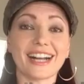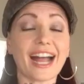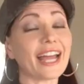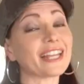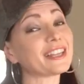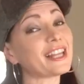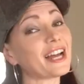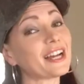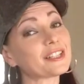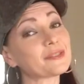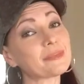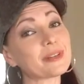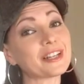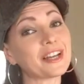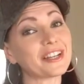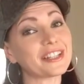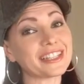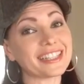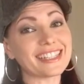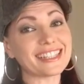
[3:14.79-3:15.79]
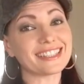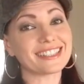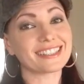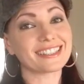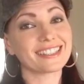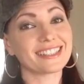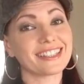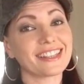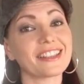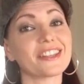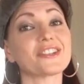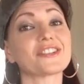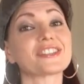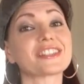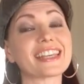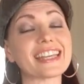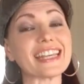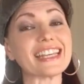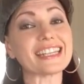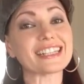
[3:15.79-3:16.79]
And last but not least, there's
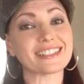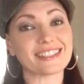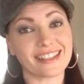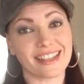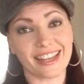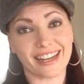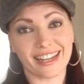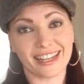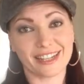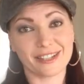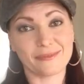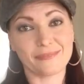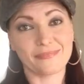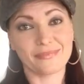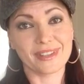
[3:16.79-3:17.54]
kinesthetic.